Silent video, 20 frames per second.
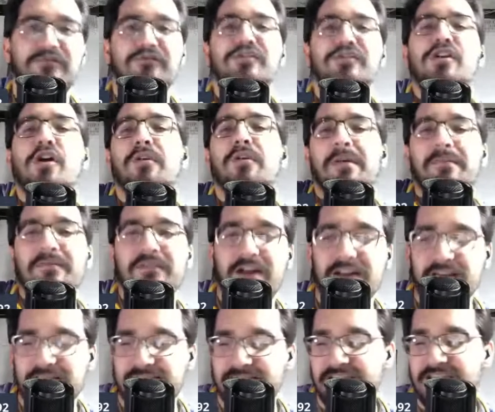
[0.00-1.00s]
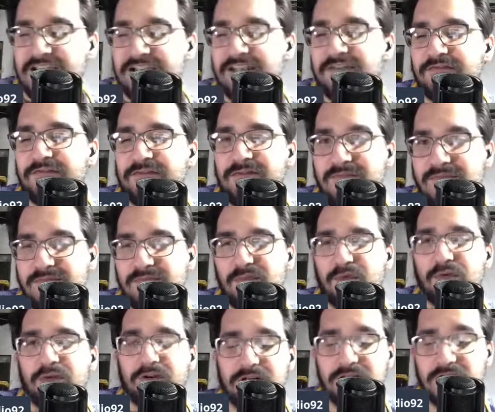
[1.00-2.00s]
You know what I'm trying to say? Give them
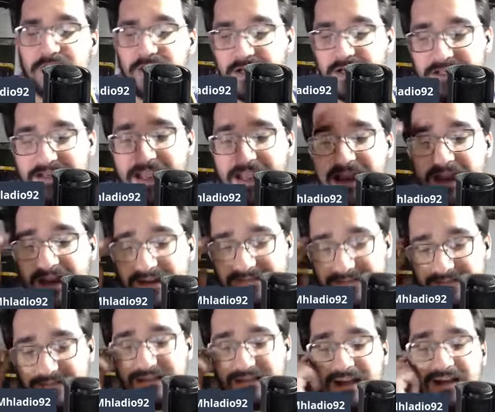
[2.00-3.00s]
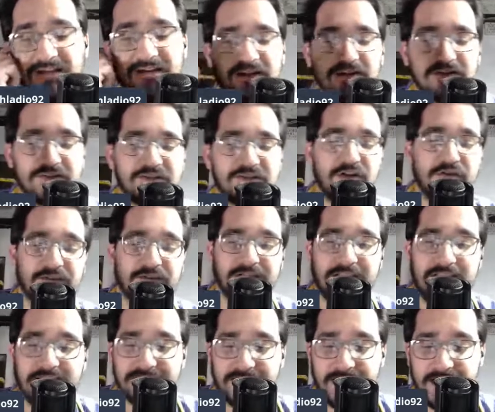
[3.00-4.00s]
more enhanced. There you go. Let's go in
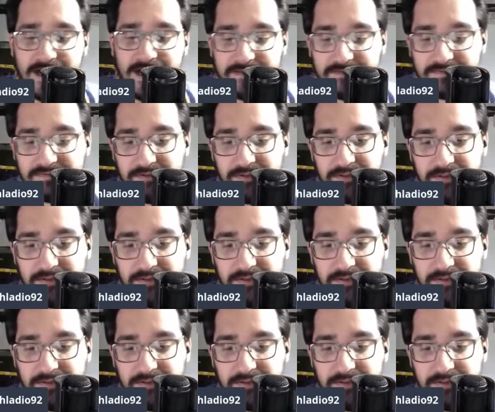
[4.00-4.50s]
enhanced.